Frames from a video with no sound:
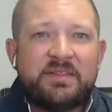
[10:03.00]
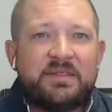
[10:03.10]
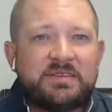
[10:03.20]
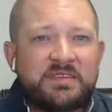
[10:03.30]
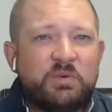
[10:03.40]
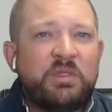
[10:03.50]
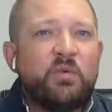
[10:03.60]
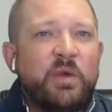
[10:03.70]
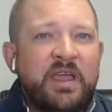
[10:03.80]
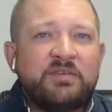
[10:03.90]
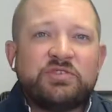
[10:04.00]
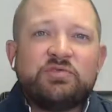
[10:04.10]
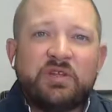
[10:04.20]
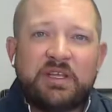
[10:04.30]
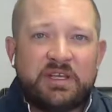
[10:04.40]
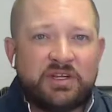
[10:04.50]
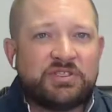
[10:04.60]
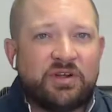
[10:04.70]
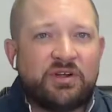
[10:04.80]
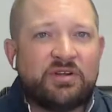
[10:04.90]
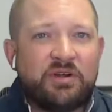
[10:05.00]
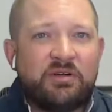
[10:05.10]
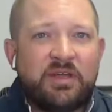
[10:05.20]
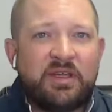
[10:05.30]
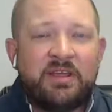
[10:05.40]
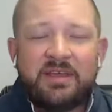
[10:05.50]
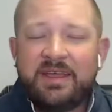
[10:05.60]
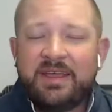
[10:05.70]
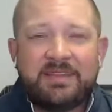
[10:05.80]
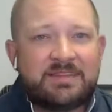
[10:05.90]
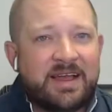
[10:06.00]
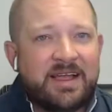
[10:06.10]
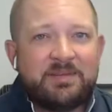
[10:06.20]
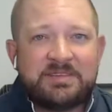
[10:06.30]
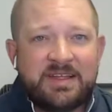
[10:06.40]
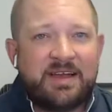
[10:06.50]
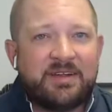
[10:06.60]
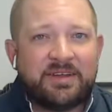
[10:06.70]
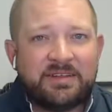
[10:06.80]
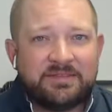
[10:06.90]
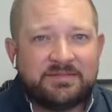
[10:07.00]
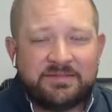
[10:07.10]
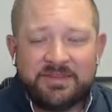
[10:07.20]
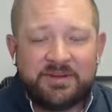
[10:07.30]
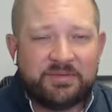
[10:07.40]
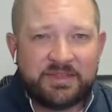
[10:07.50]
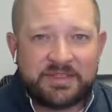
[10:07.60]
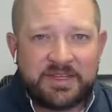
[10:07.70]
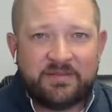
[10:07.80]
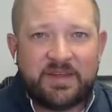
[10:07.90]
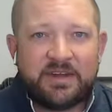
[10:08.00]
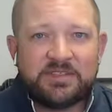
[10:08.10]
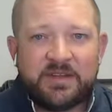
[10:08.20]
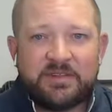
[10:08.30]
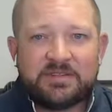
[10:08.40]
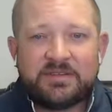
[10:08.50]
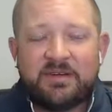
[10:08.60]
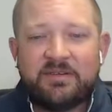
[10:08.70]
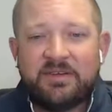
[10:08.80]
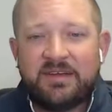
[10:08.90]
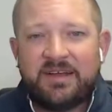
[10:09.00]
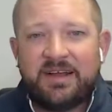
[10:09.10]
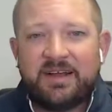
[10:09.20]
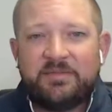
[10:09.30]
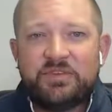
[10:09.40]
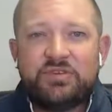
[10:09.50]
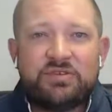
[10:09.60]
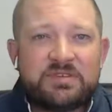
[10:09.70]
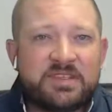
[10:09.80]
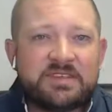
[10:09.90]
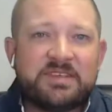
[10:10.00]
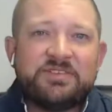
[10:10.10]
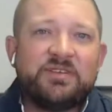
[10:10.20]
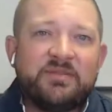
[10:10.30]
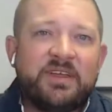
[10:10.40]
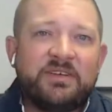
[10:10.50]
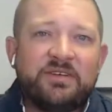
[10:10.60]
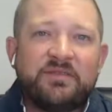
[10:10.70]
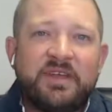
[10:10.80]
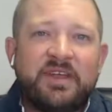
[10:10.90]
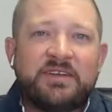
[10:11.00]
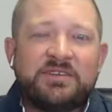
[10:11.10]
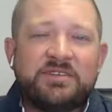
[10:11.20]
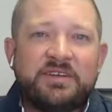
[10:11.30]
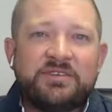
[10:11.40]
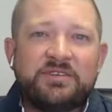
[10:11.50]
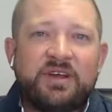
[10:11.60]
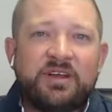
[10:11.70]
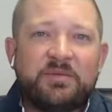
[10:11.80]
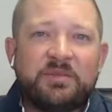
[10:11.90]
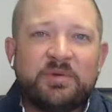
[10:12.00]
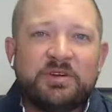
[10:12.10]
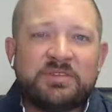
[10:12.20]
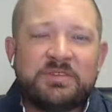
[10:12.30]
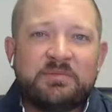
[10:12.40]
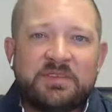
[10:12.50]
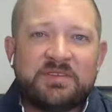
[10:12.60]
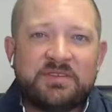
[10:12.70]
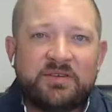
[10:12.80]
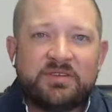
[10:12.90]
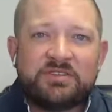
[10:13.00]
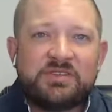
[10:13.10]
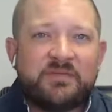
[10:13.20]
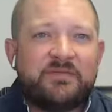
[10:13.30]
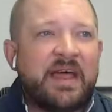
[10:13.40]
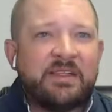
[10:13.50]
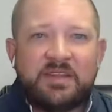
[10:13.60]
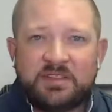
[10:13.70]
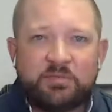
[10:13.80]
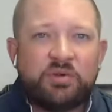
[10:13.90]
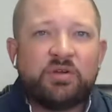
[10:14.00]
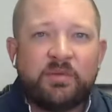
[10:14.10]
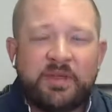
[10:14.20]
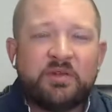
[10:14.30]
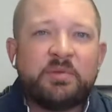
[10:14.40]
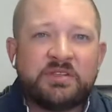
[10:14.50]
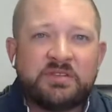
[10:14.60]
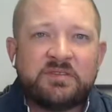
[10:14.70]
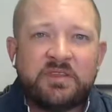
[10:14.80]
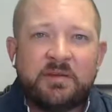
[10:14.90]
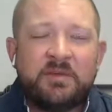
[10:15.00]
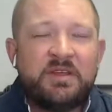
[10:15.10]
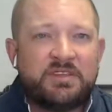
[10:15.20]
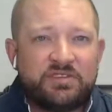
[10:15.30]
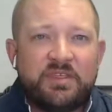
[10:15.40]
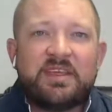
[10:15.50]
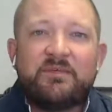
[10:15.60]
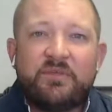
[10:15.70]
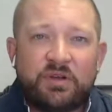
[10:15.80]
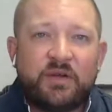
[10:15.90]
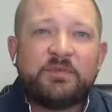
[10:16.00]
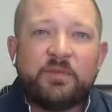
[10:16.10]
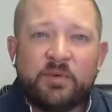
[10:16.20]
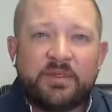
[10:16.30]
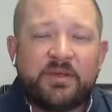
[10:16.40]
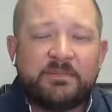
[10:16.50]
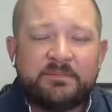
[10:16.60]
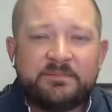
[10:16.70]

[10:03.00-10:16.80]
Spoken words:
This is when the wave is really going to start growing, and the time is now to really take advantage of it. So use this as your advantage as you're talking with merchants and business owners, just to validate the program that you're pitching to them so they can feel comfortable with it.